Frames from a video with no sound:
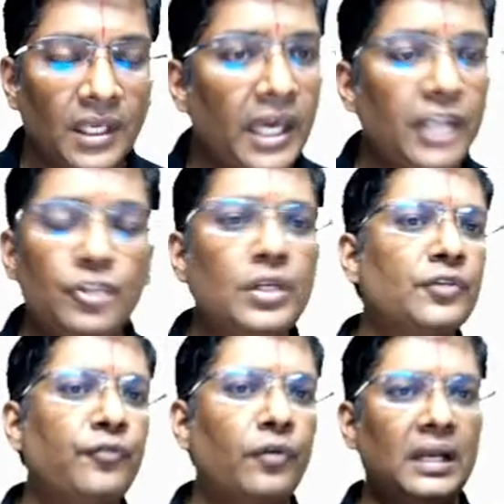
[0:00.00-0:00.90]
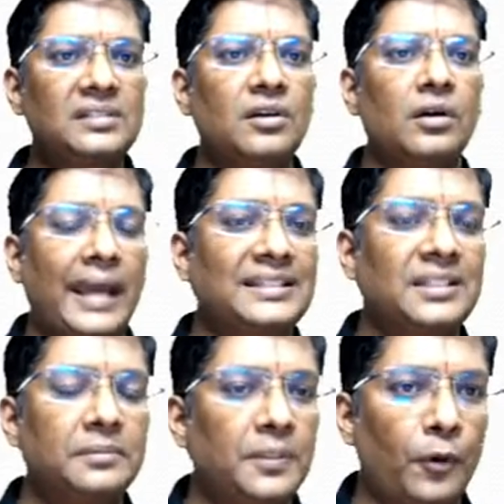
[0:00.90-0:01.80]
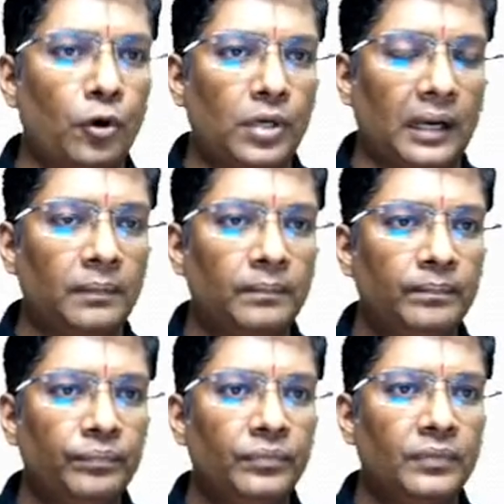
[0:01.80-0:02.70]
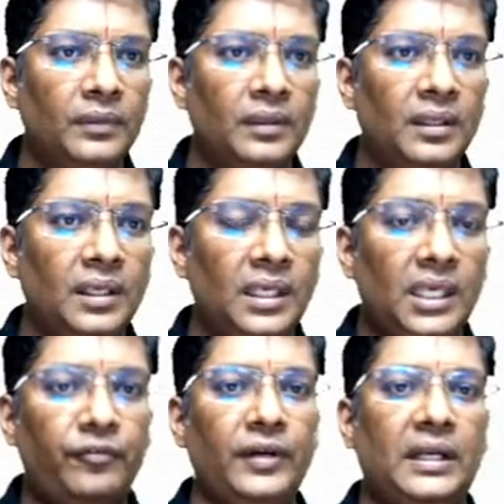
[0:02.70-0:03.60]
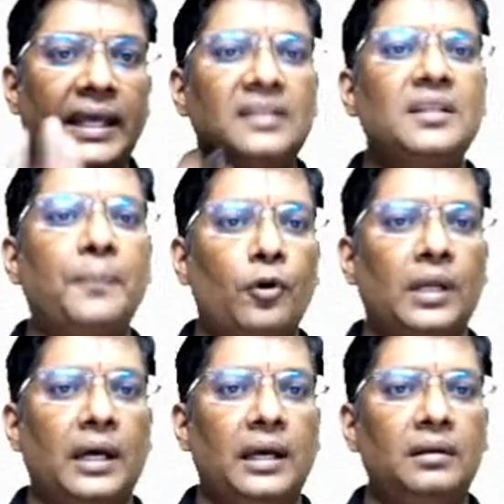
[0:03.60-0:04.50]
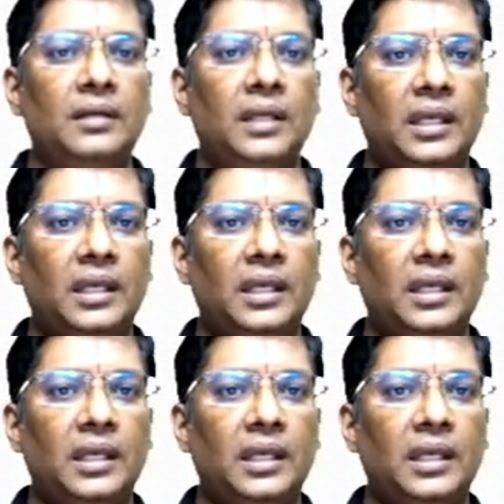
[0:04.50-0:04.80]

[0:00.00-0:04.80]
H2S4 does not accept the proton. If it takes the proton,